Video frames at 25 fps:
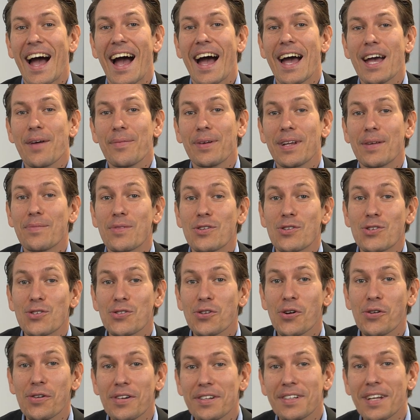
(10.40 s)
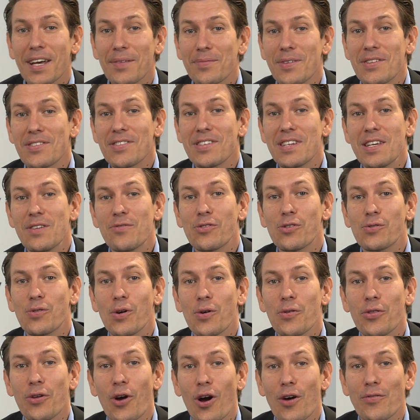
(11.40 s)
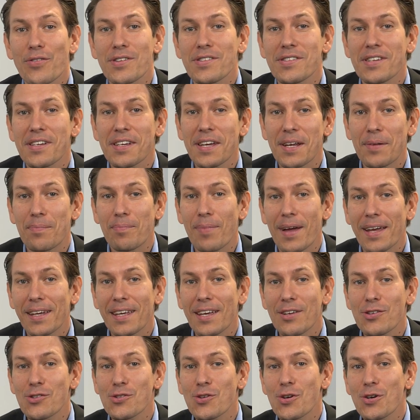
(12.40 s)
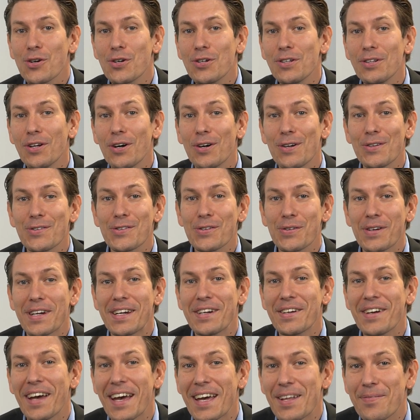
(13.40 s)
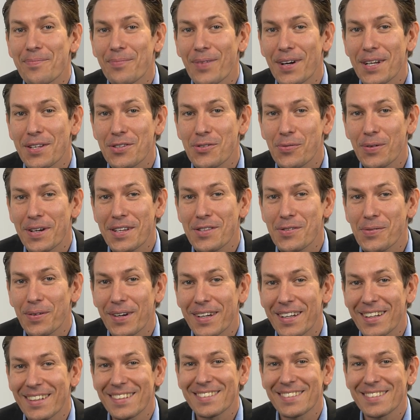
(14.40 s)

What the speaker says: Hi, my name is Søren. I'm the chief growth officer at Banking Circle, also here at Money 2020.